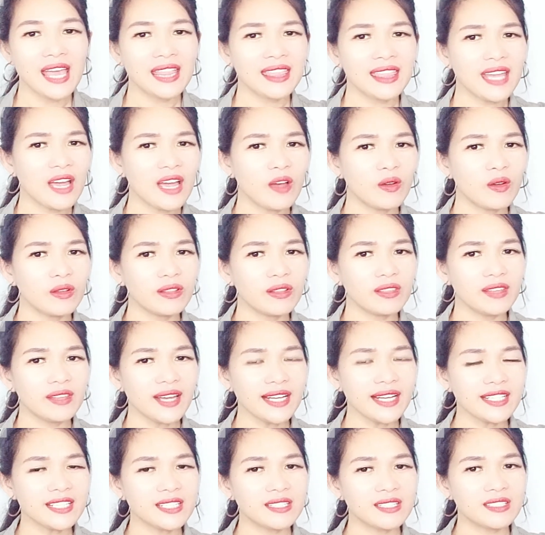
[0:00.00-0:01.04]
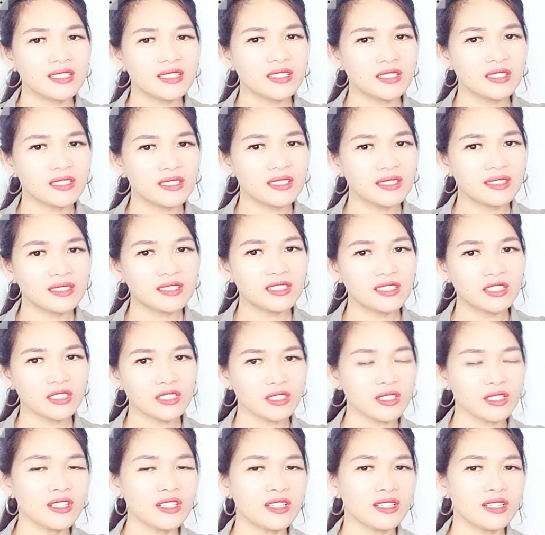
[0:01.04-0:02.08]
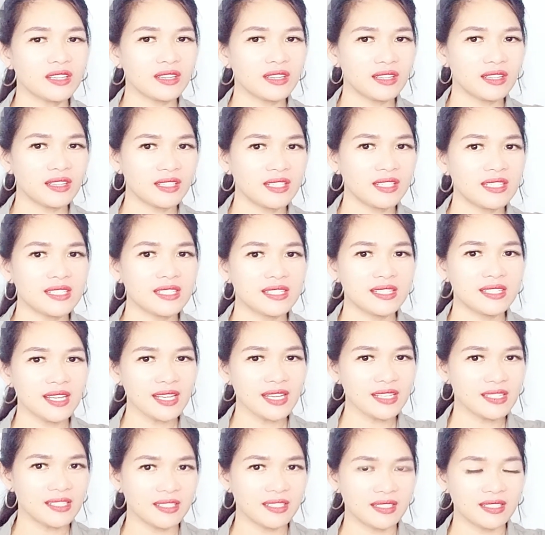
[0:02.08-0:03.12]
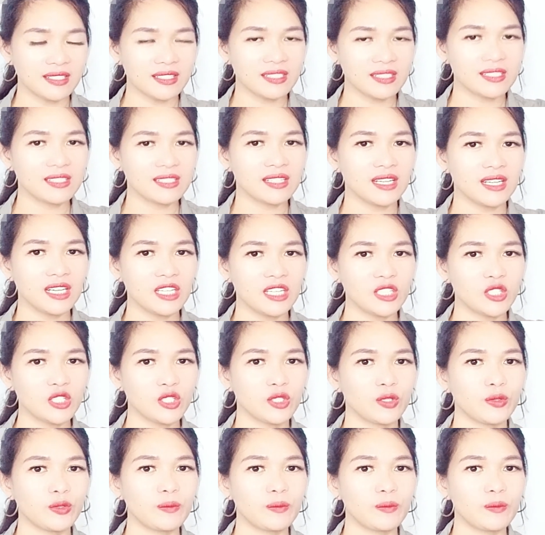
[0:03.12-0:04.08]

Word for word: Now, let's turn this sentence into